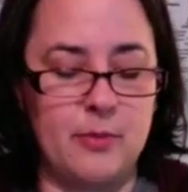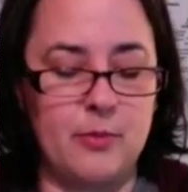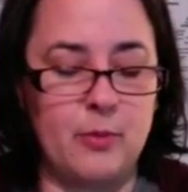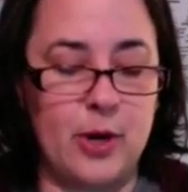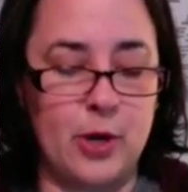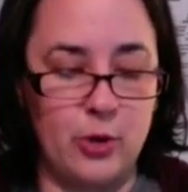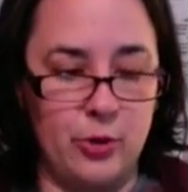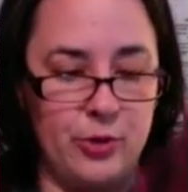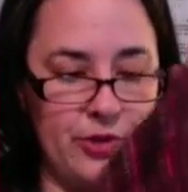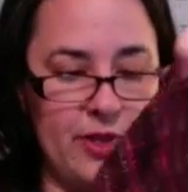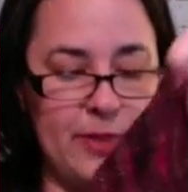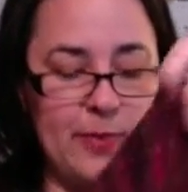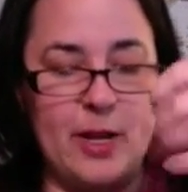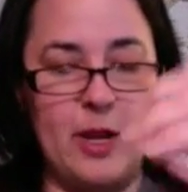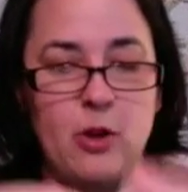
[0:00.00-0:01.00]
wrinkles. It's
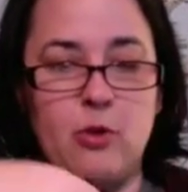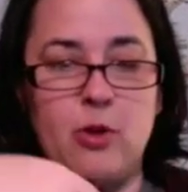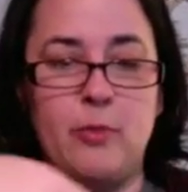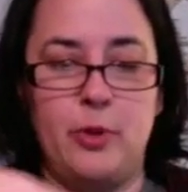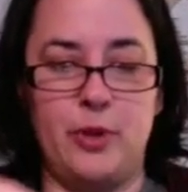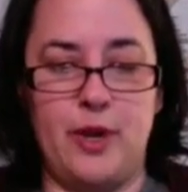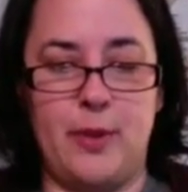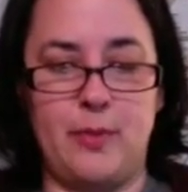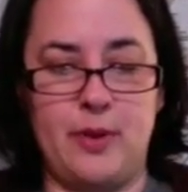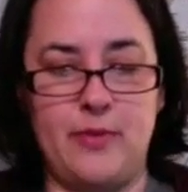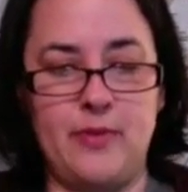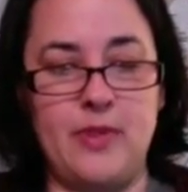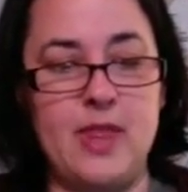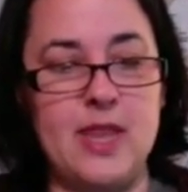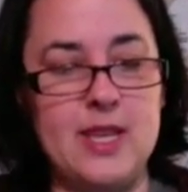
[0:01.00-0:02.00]
been all crumpled up.
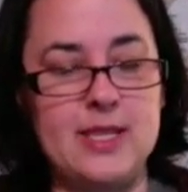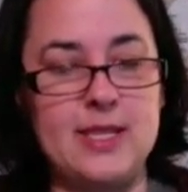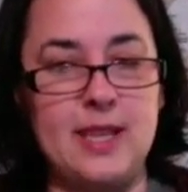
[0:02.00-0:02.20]
This